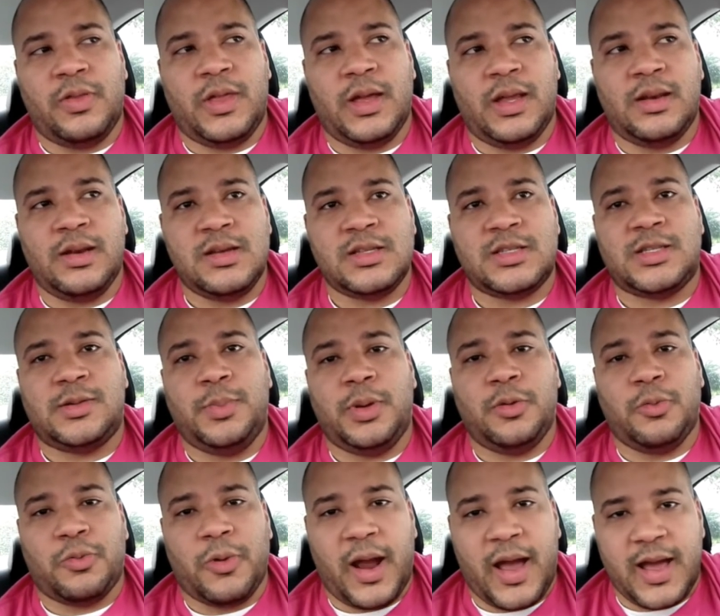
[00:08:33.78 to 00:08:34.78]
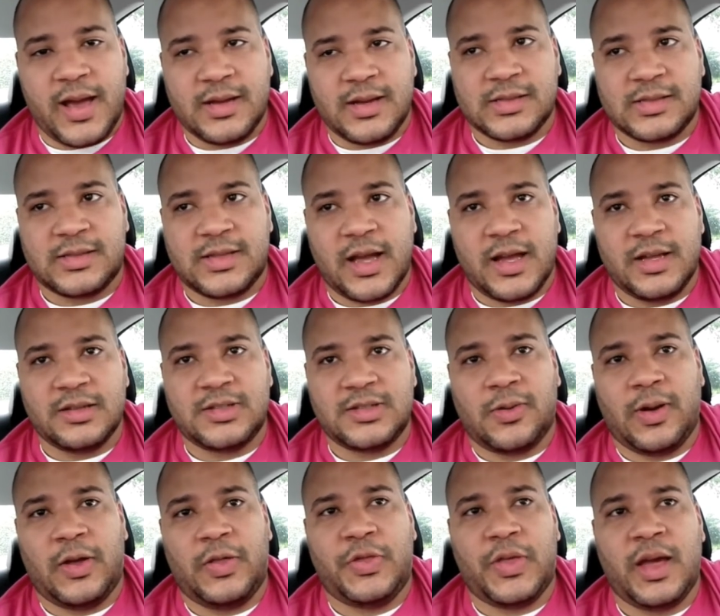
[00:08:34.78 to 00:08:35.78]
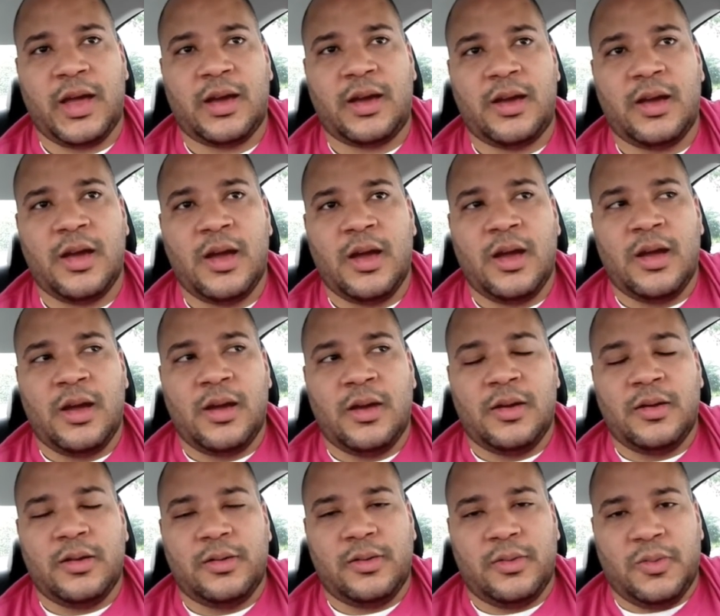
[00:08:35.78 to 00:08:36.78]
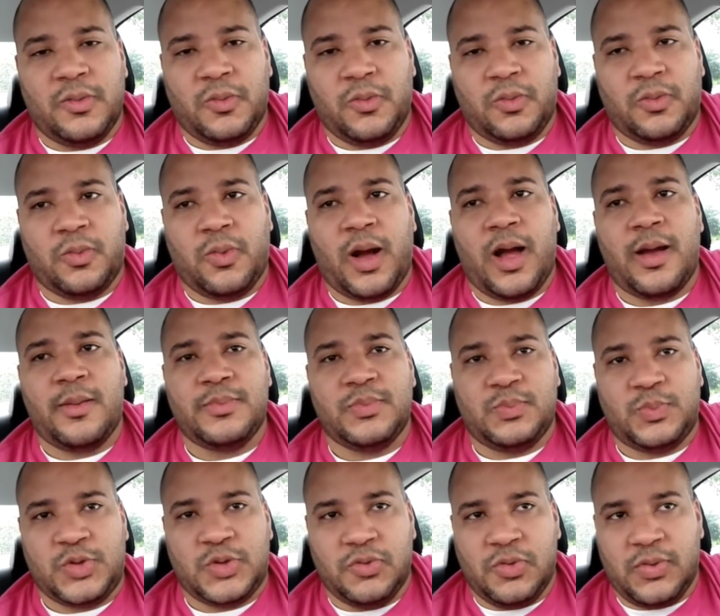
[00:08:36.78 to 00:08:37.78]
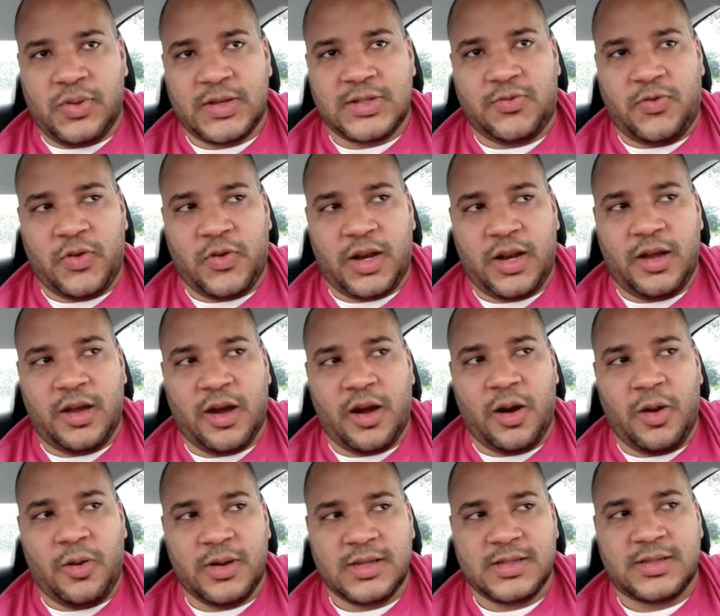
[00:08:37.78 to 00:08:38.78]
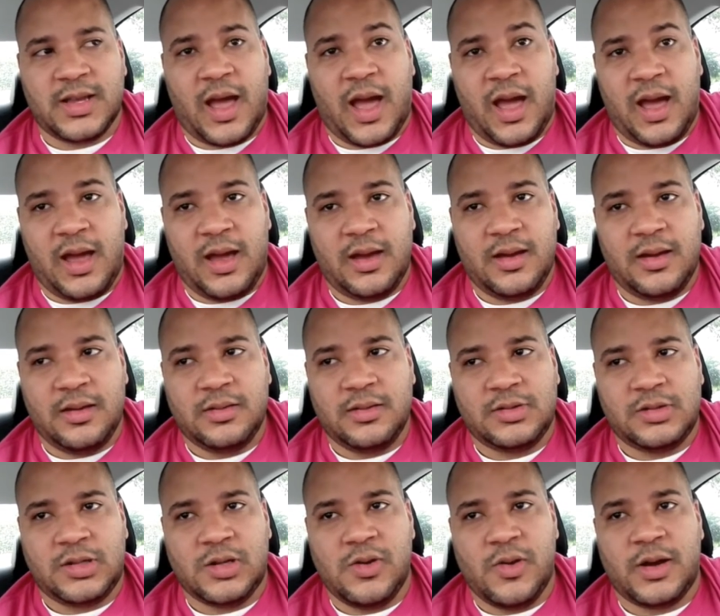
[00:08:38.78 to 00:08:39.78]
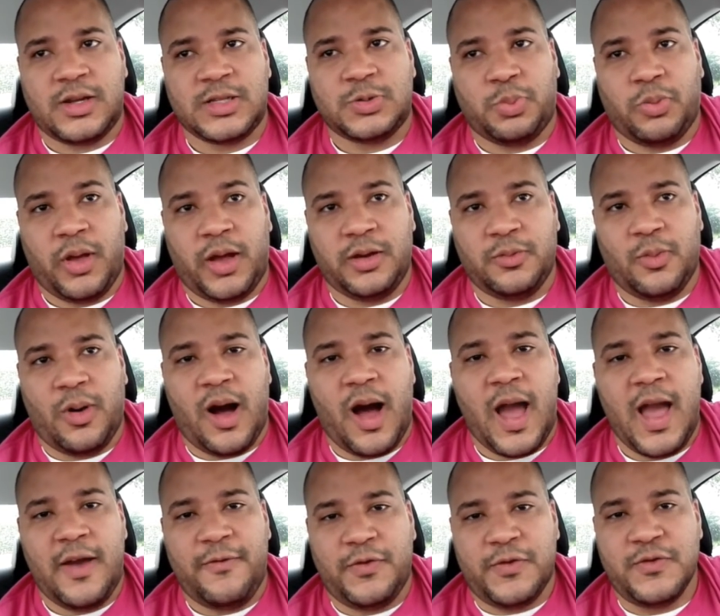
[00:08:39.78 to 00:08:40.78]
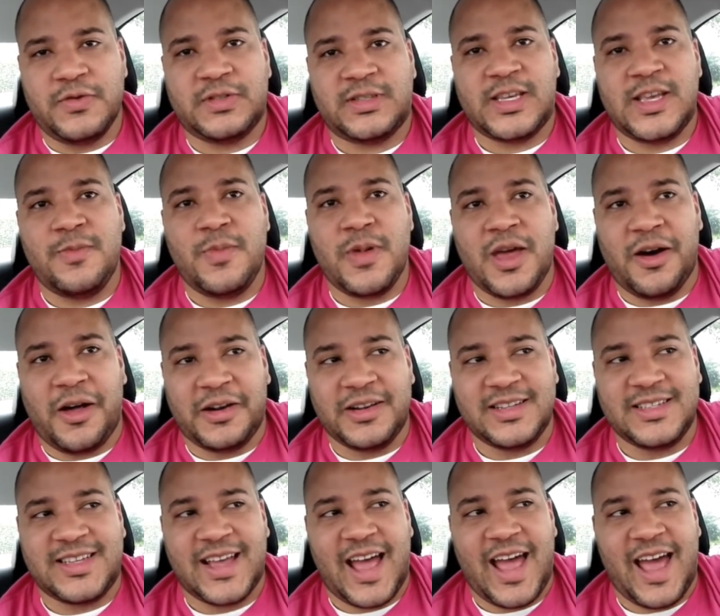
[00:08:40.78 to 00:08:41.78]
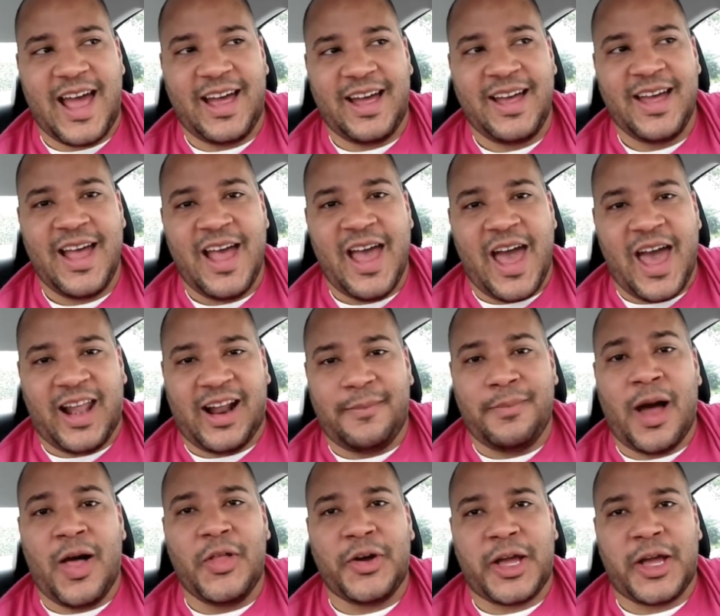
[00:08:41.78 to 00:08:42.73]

why I'm doing this video is, A, to explain why if you see me on the day and I'm not looking perky, I'll be okay.